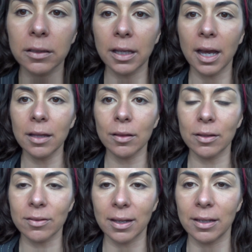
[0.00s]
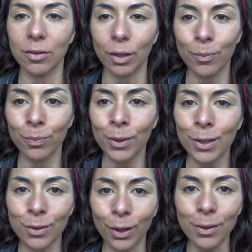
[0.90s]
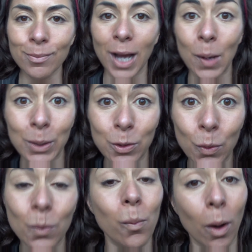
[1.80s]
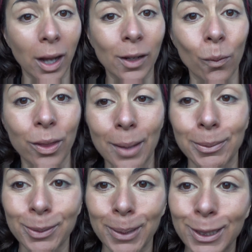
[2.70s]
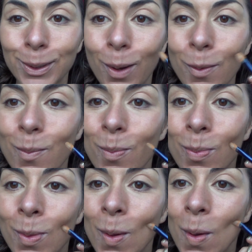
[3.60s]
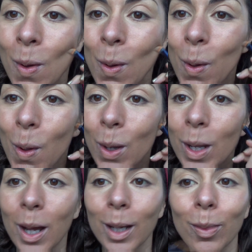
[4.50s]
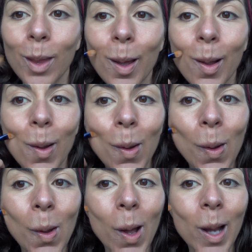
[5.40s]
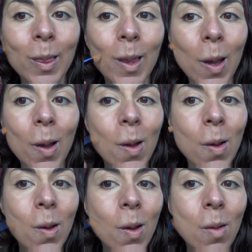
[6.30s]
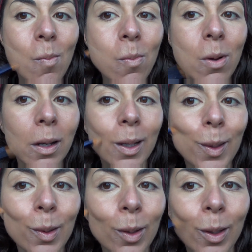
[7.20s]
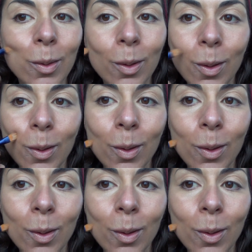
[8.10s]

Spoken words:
Okay, that's easy. So we do what I call the Cabbage Patch Doll. Line there, and blend it.